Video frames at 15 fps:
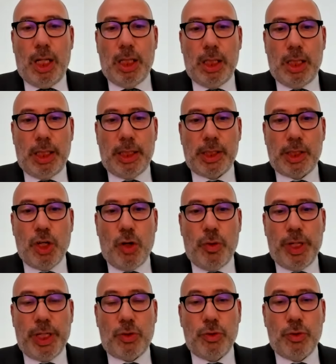uh, is
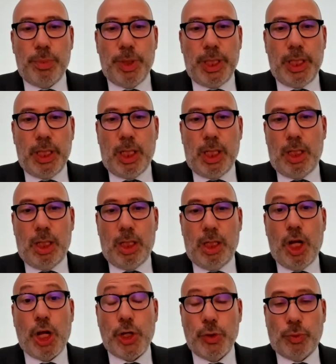going to be uh,
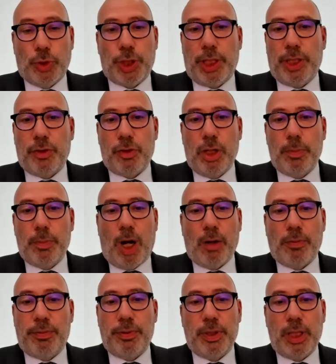huge in terms
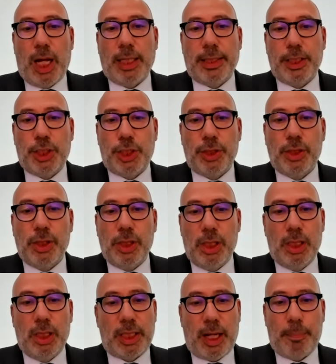of uh, additional
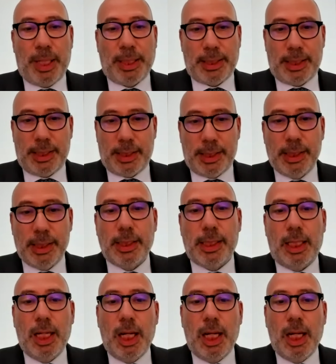capacities.